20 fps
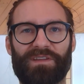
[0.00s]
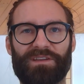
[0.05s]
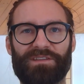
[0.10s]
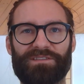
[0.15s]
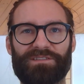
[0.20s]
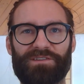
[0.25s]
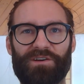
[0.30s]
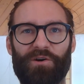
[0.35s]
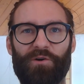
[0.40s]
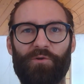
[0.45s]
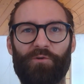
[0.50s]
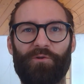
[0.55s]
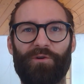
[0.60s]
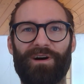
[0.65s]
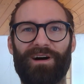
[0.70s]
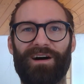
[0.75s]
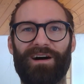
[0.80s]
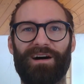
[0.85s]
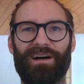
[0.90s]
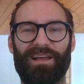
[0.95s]

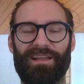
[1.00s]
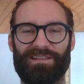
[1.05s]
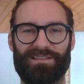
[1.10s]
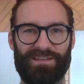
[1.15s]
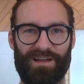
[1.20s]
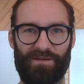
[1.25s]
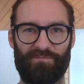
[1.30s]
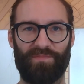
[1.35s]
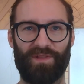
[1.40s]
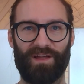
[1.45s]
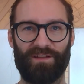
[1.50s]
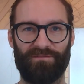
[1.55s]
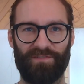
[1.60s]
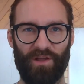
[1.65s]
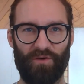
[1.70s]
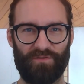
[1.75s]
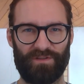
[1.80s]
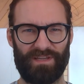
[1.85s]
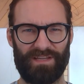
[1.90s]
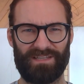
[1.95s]
So it's not blood
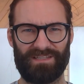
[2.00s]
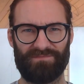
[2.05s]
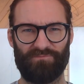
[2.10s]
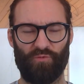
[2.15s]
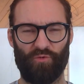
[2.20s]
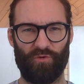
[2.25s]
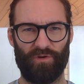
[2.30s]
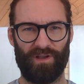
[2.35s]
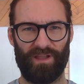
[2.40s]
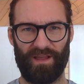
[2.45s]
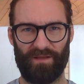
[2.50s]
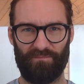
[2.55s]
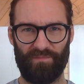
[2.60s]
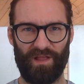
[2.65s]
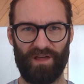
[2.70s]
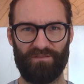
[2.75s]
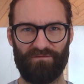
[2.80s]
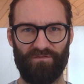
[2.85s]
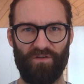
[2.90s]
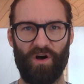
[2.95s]
flow. It's more like
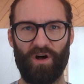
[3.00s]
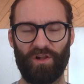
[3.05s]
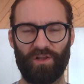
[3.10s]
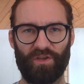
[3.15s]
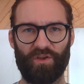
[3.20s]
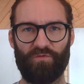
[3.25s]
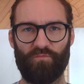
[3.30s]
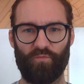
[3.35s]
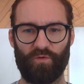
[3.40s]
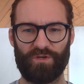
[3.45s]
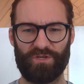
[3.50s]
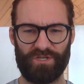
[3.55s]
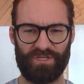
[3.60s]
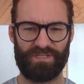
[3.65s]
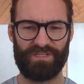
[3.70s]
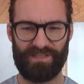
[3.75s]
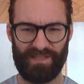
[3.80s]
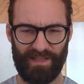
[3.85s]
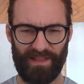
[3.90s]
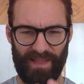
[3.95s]
blood volume, which
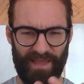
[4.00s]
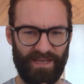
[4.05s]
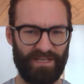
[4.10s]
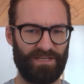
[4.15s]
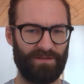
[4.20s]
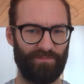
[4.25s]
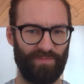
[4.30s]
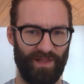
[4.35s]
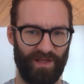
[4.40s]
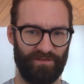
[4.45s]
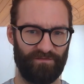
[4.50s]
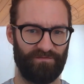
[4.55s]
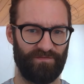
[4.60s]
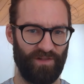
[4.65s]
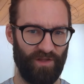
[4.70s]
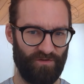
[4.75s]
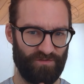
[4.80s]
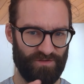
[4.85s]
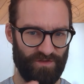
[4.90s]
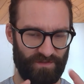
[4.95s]
is linked to blood
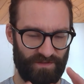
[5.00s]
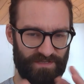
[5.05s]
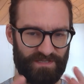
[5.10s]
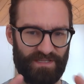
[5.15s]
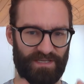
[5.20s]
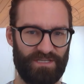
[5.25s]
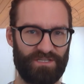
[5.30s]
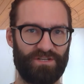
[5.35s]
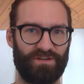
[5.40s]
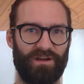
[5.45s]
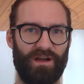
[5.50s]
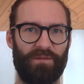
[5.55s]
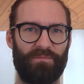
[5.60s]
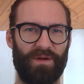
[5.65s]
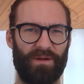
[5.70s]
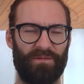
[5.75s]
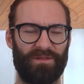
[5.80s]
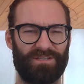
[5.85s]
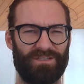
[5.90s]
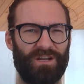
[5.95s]
flow. So those things are
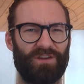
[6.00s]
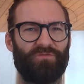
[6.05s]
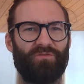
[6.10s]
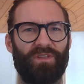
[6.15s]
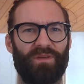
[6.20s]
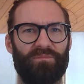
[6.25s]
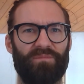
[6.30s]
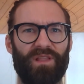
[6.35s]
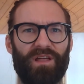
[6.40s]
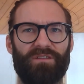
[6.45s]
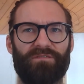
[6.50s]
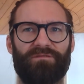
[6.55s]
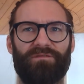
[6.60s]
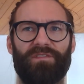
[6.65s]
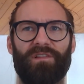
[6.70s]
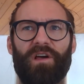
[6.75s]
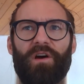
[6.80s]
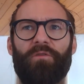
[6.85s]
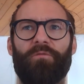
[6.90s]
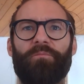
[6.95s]
combined. It's not really blood
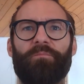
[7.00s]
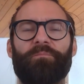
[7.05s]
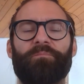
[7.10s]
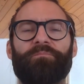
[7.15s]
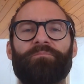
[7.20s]
flow.